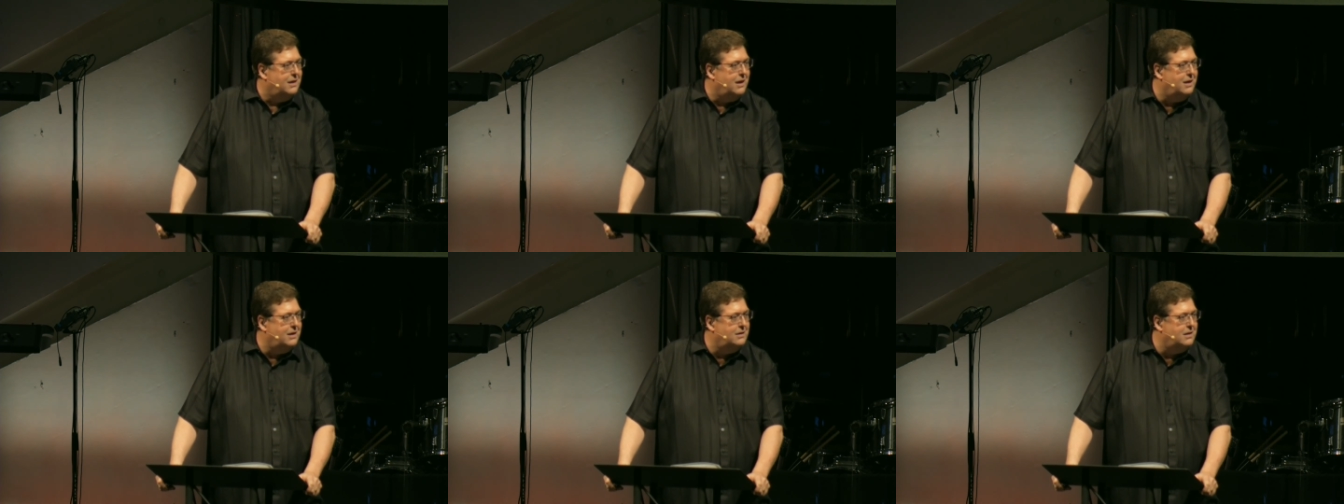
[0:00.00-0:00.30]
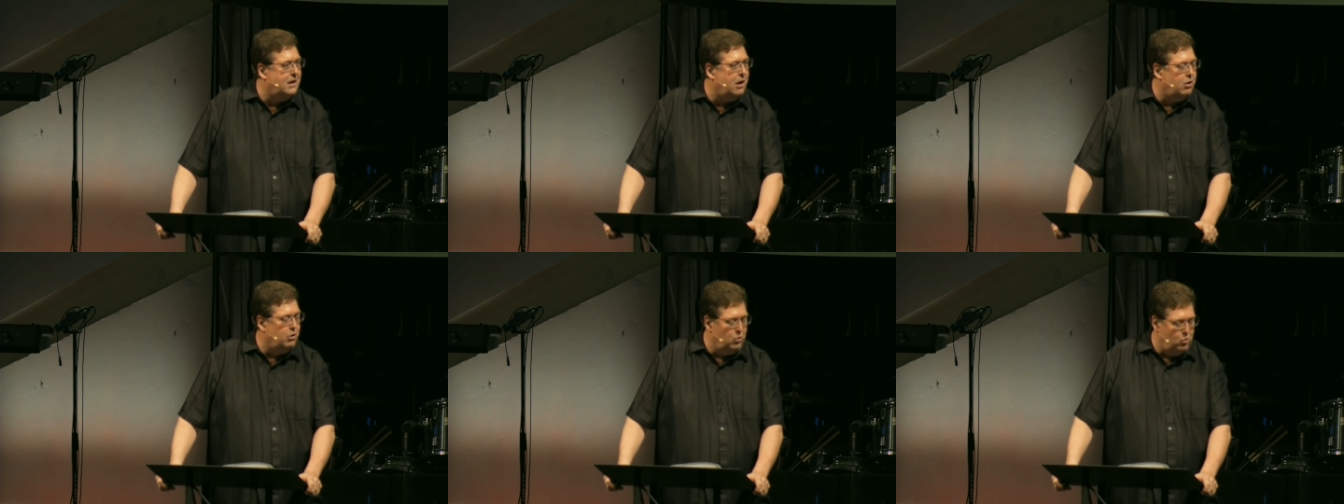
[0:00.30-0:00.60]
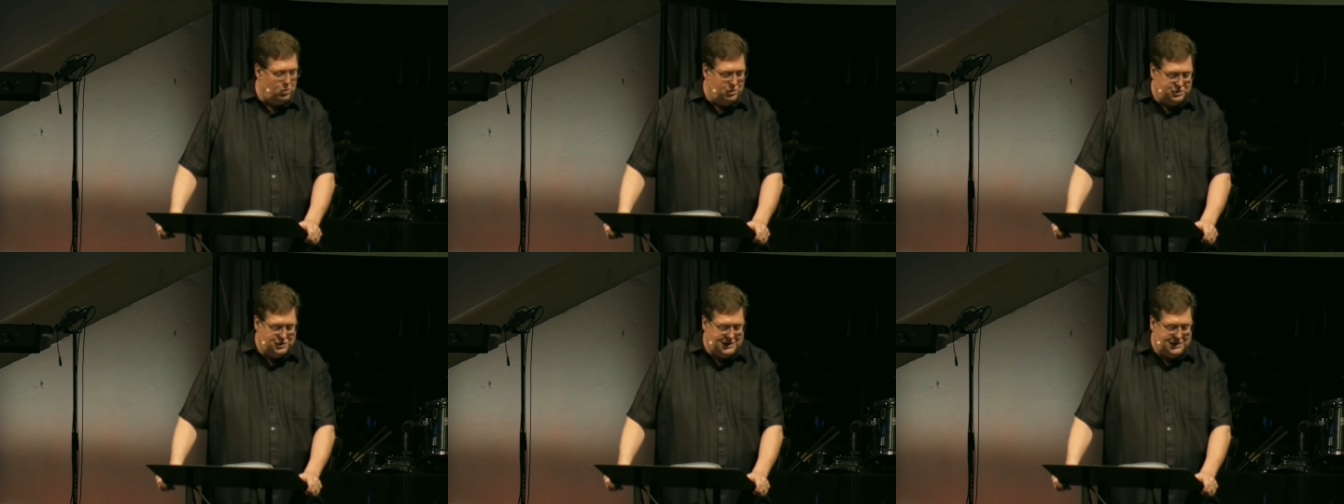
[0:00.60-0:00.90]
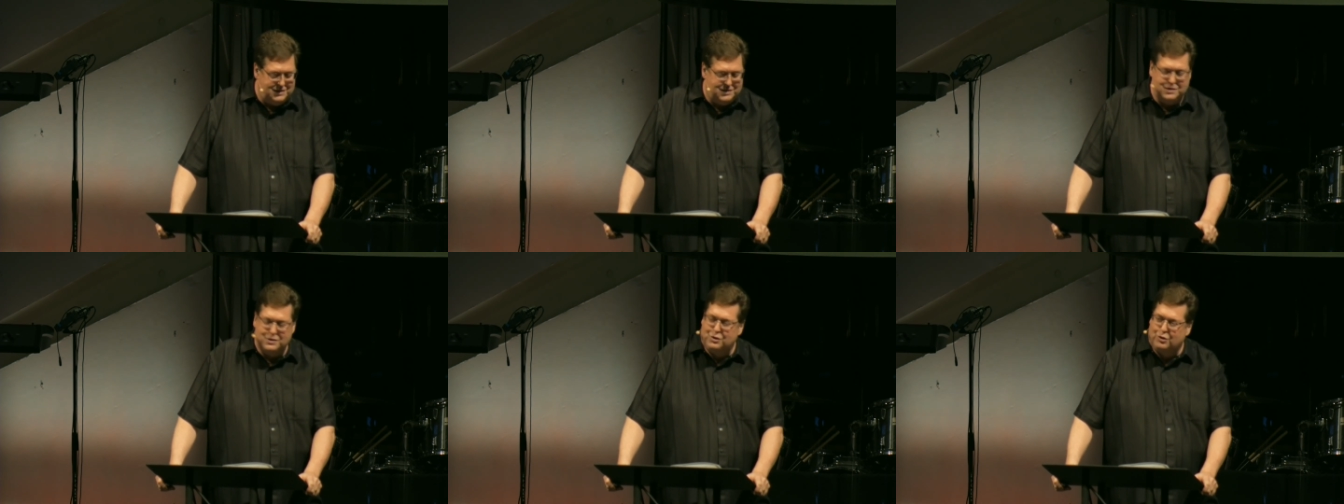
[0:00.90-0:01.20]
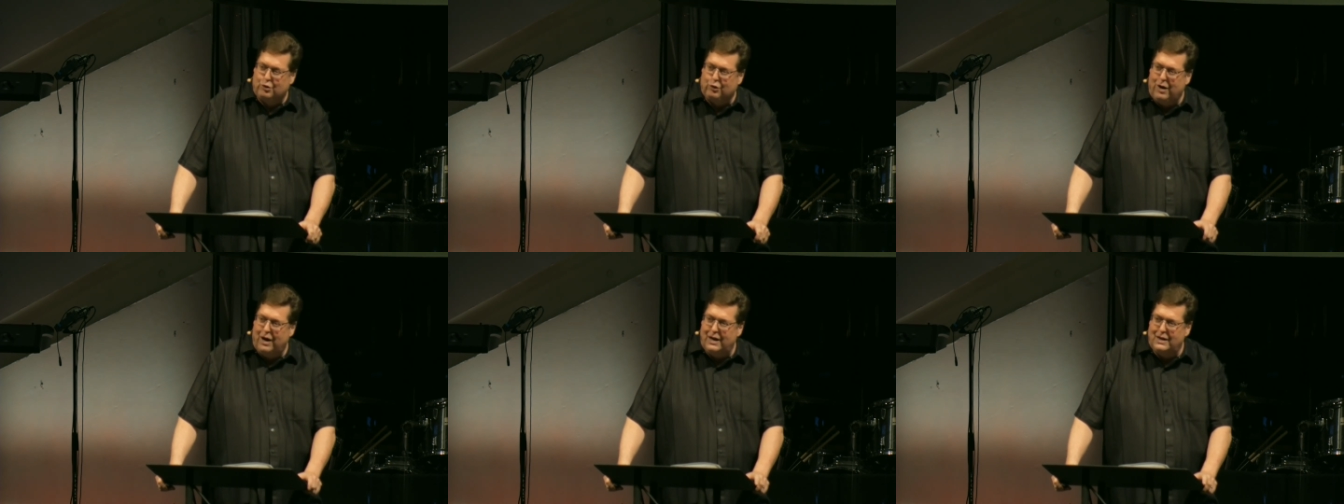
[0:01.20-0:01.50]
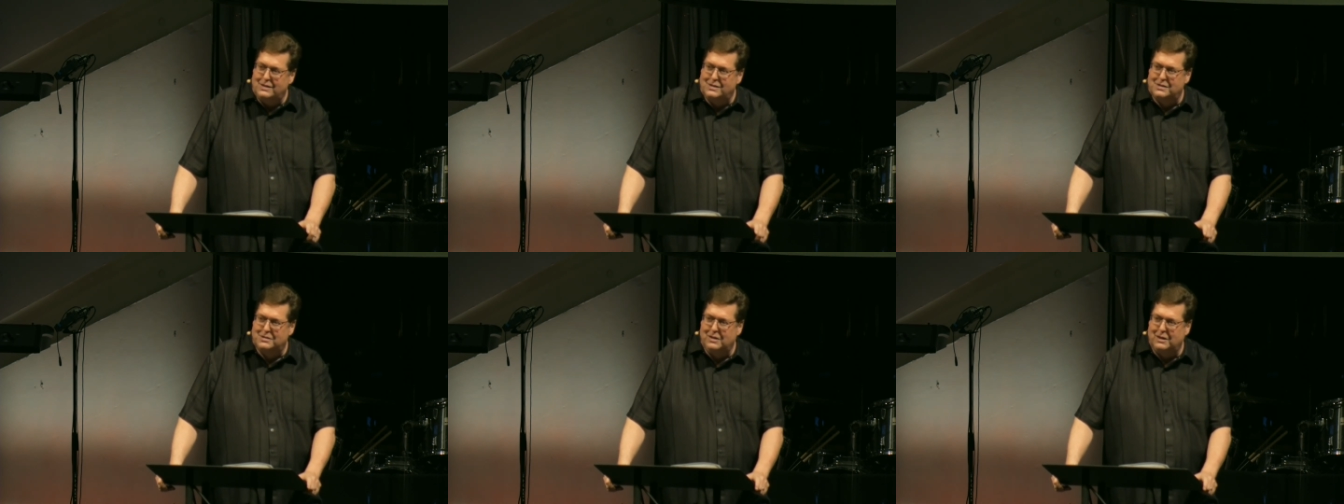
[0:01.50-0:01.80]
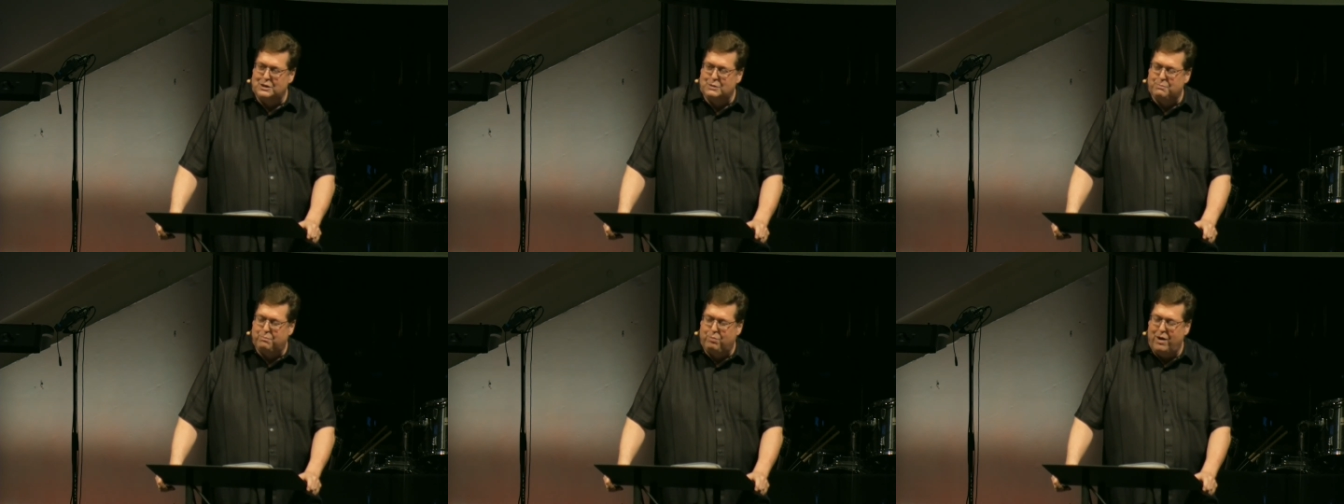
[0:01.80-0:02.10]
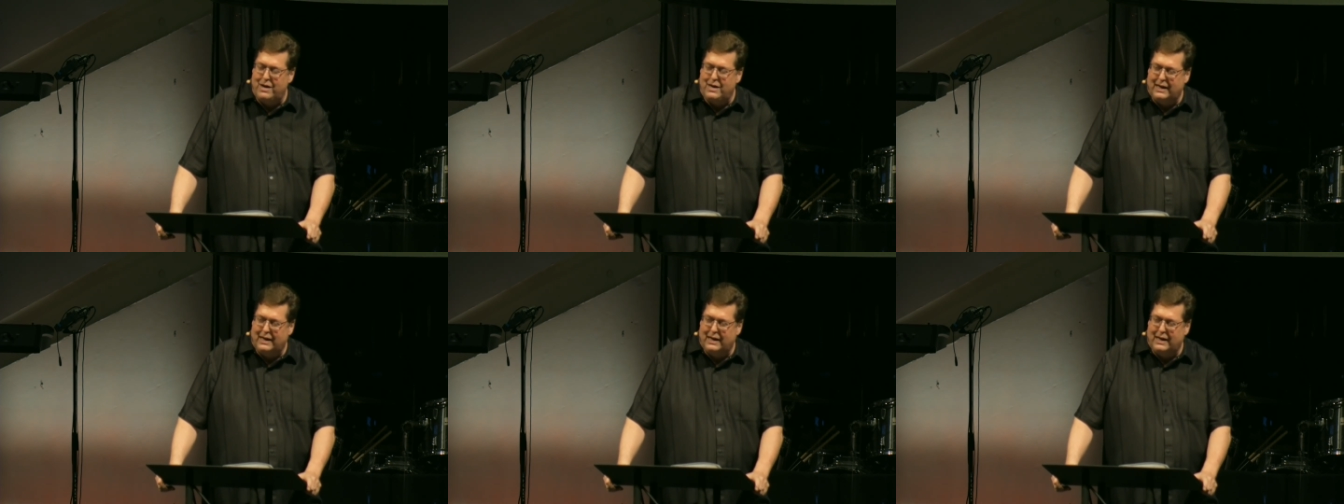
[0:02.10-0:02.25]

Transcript: in our Lord Jesus Christ. Let's pray